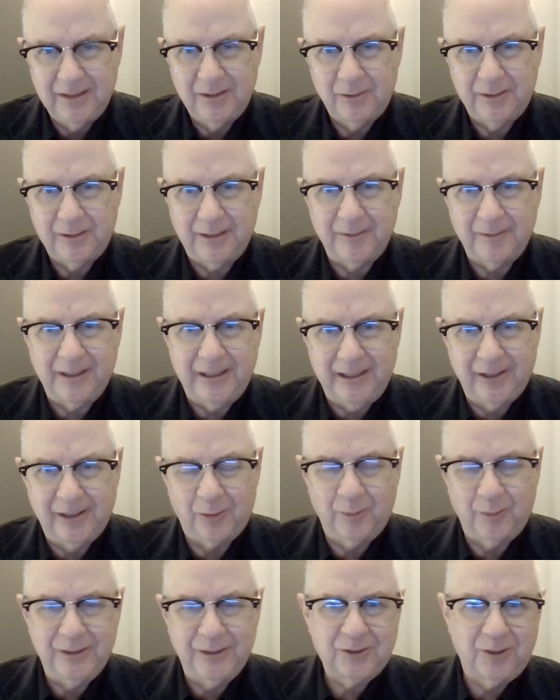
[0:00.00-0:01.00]
Then they did a
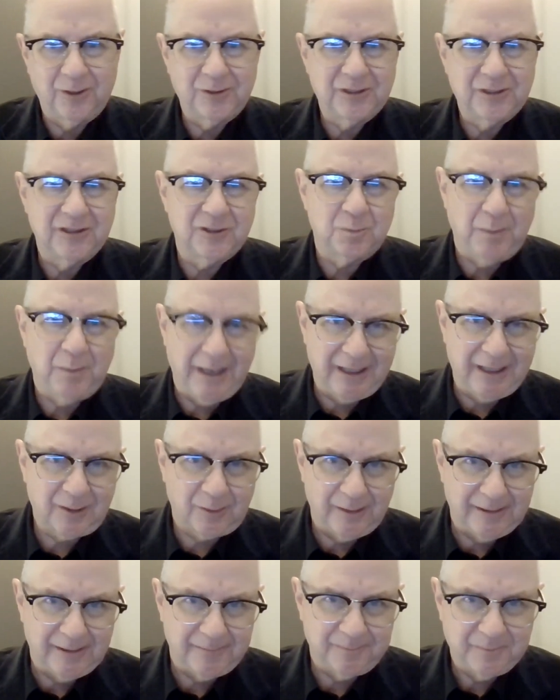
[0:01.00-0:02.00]
research in his
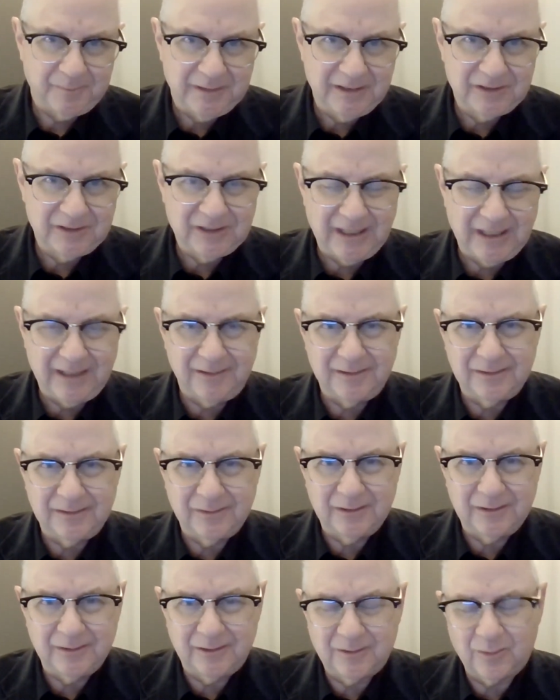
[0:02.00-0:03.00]
background, is that
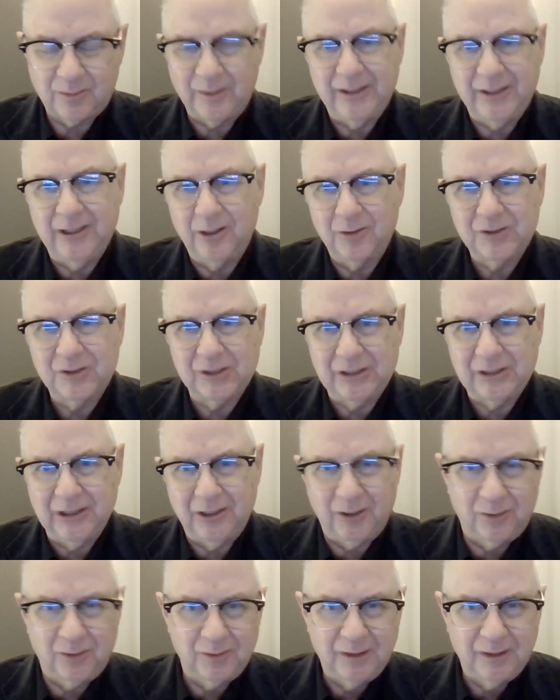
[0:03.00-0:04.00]
3 years
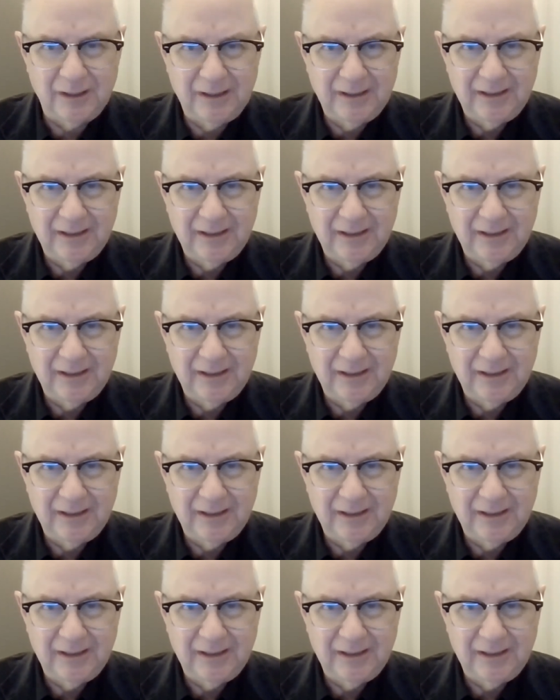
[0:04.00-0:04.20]
ago,